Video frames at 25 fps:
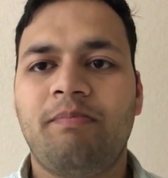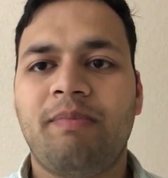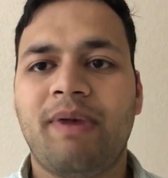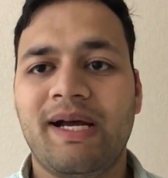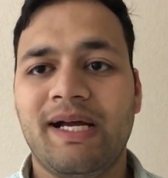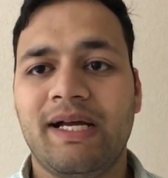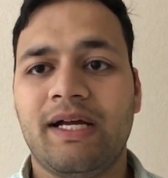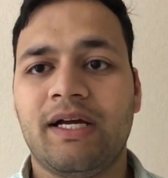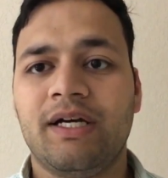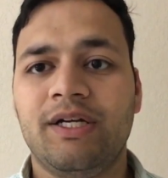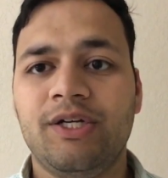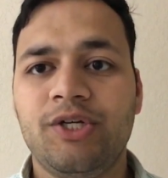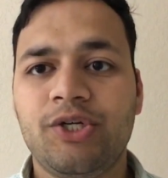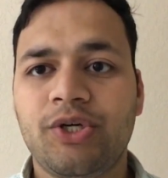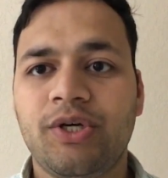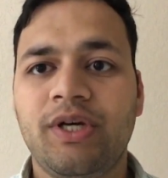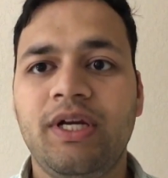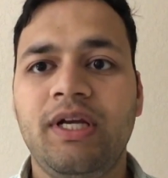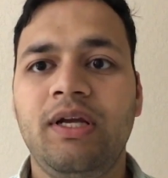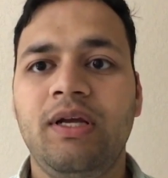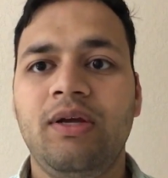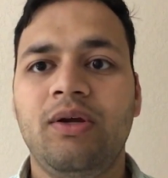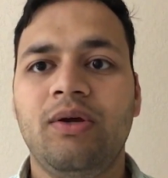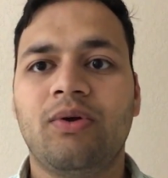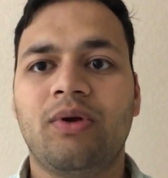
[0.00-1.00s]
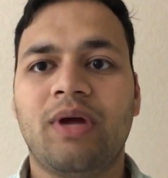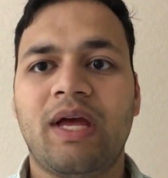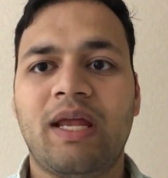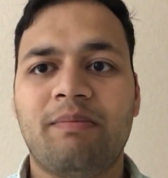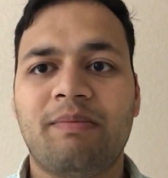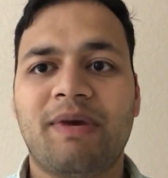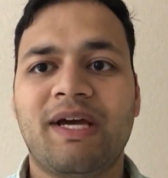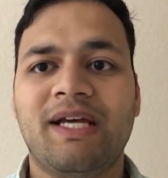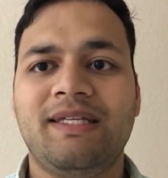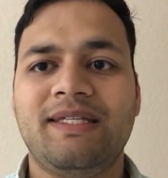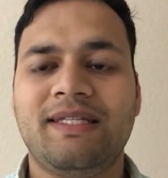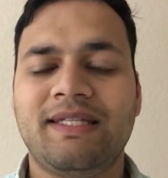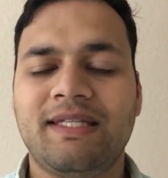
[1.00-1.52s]
by country and
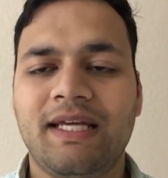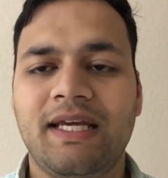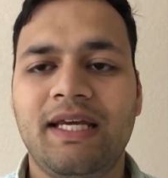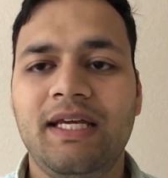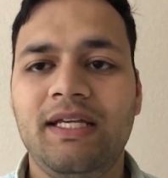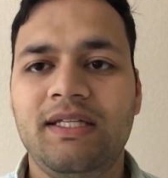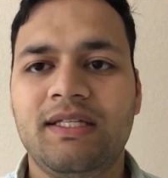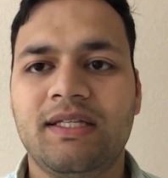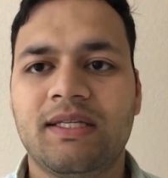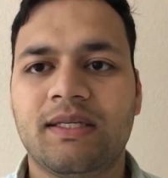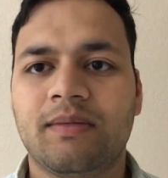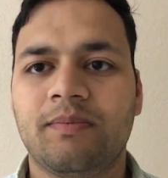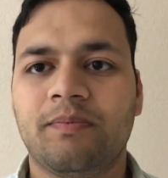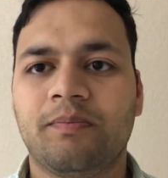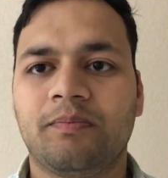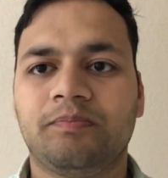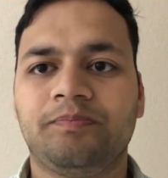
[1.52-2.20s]
by state.